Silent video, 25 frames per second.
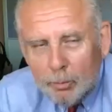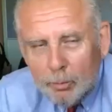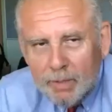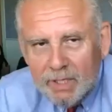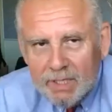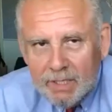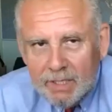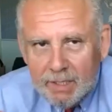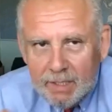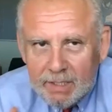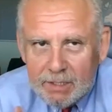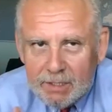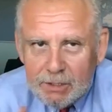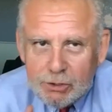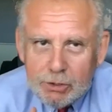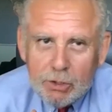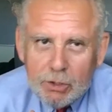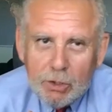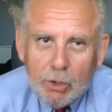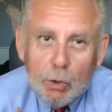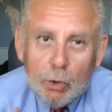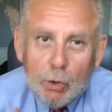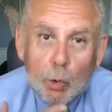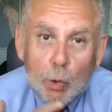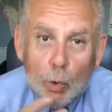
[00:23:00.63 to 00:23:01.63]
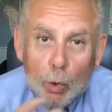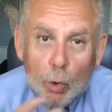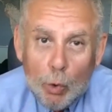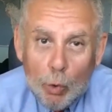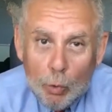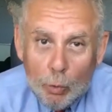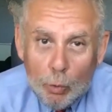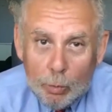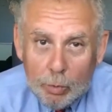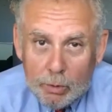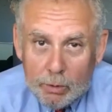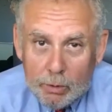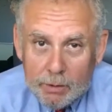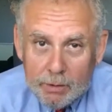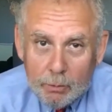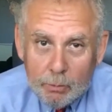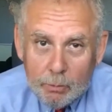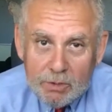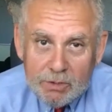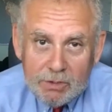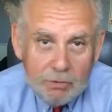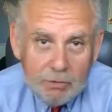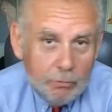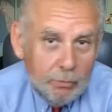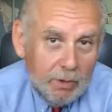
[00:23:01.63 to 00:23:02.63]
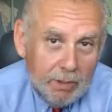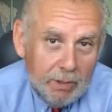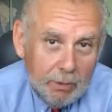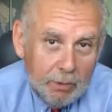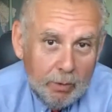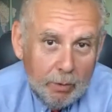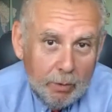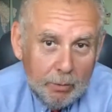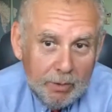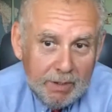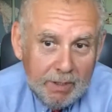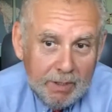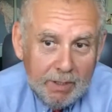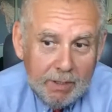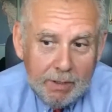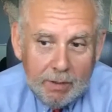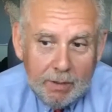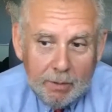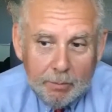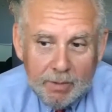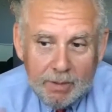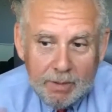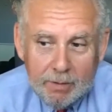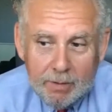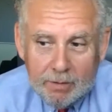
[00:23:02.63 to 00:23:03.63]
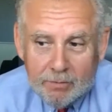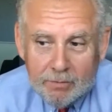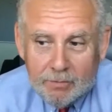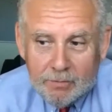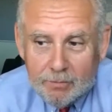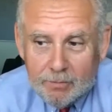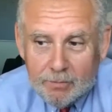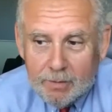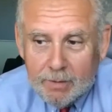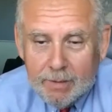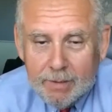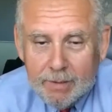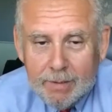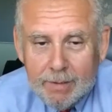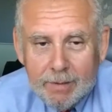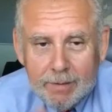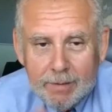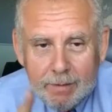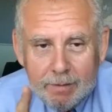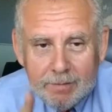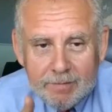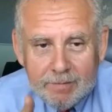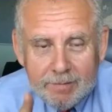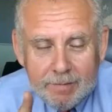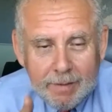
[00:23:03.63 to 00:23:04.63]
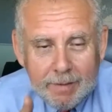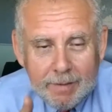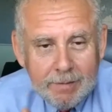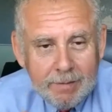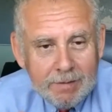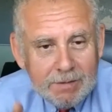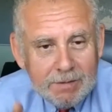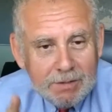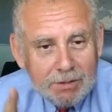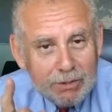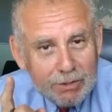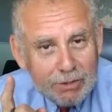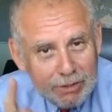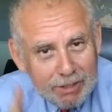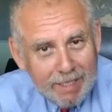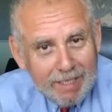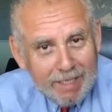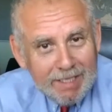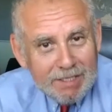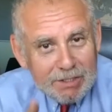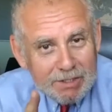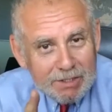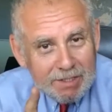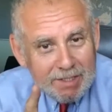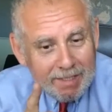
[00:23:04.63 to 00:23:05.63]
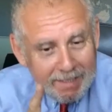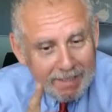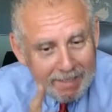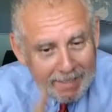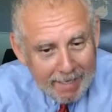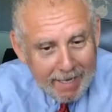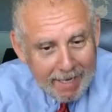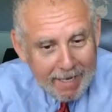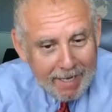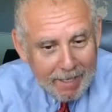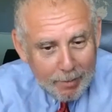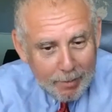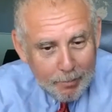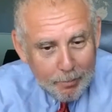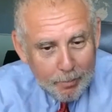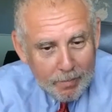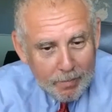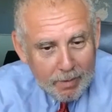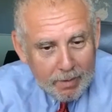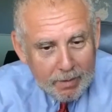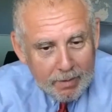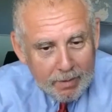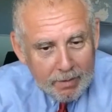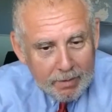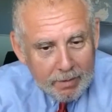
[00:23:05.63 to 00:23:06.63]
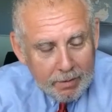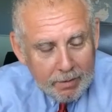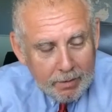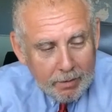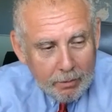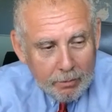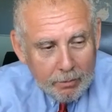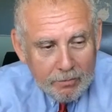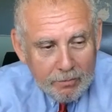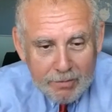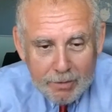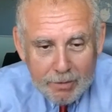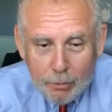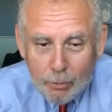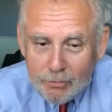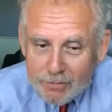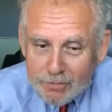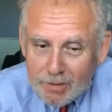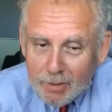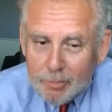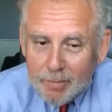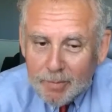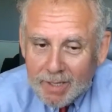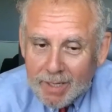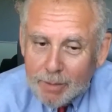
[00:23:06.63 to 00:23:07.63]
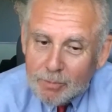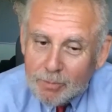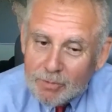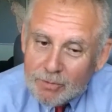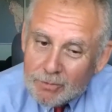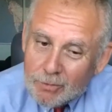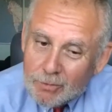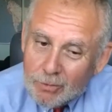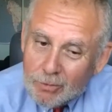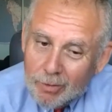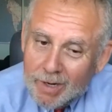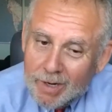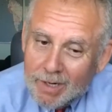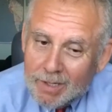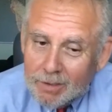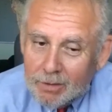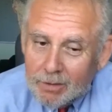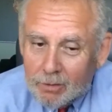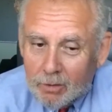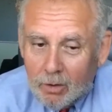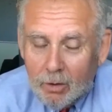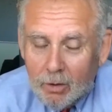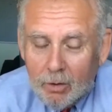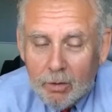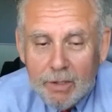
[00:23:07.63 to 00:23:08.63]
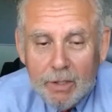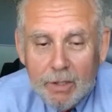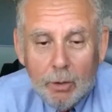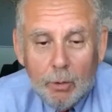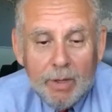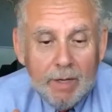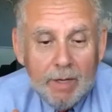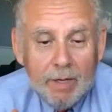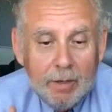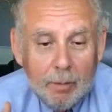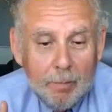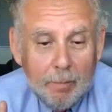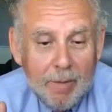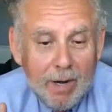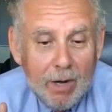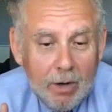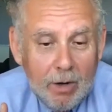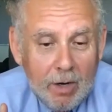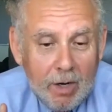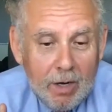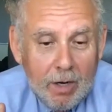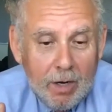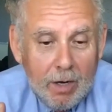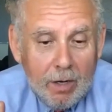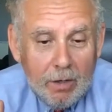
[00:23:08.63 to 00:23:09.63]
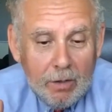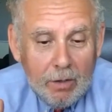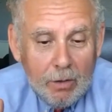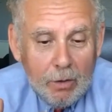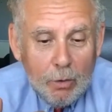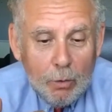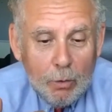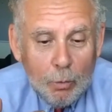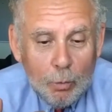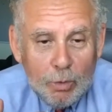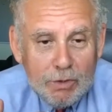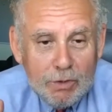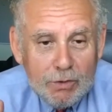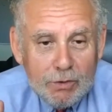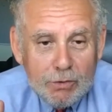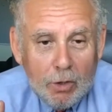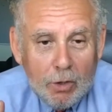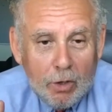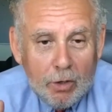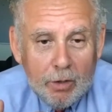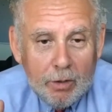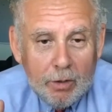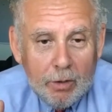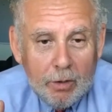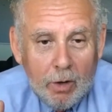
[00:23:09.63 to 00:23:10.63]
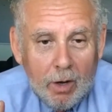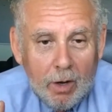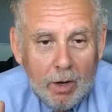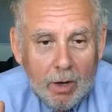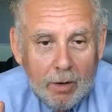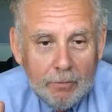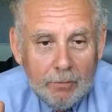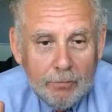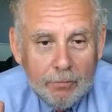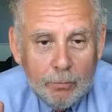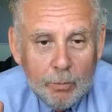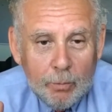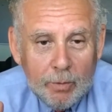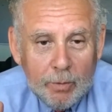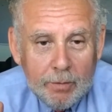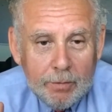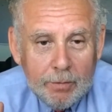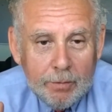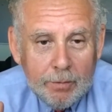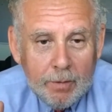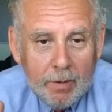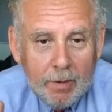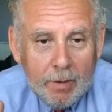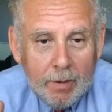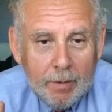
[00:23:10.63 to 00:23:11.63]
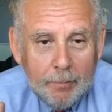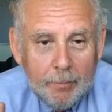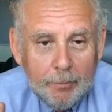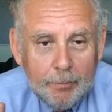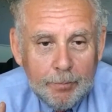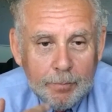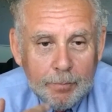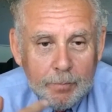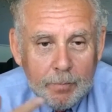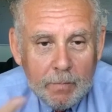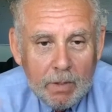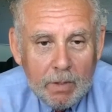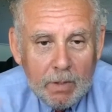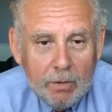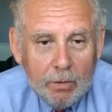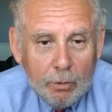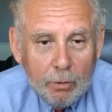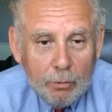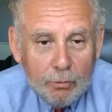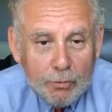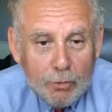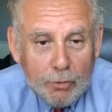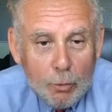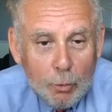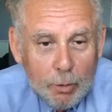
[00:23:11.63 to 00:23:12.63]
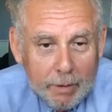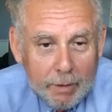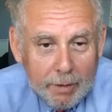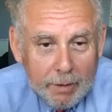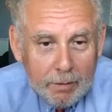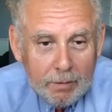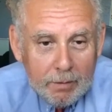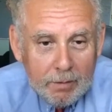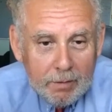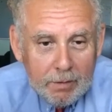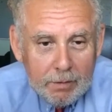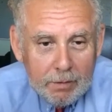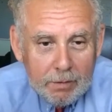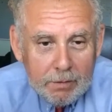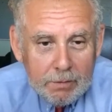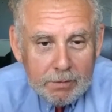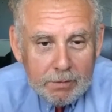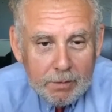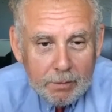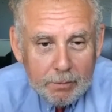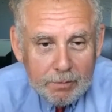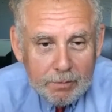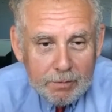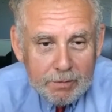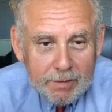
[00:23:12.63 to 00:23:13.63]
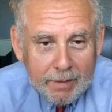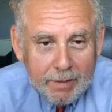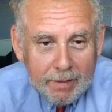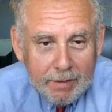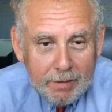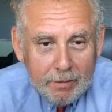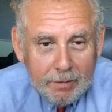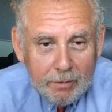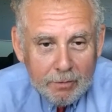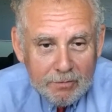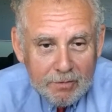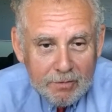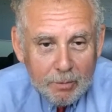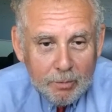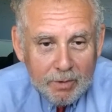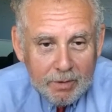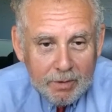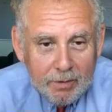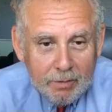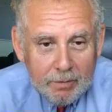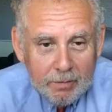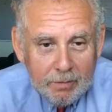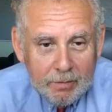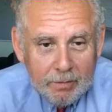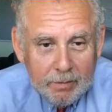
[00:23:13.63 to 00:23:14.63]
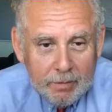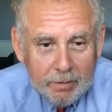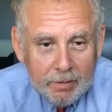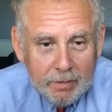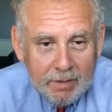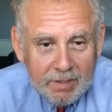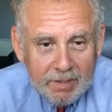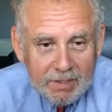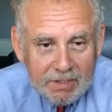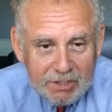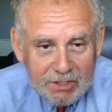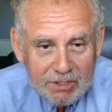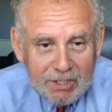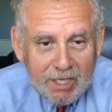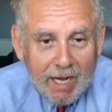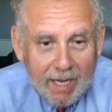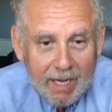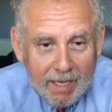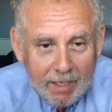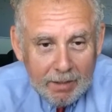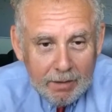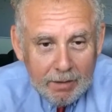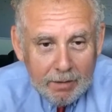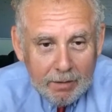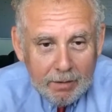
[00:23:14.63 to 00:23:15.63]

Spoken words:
mediation globally, which is really what we need. I mean, it's like, let's change the game. Zero-sum game is great and all, and in America, we started off with, dueling. So it was like, somebody gets shot,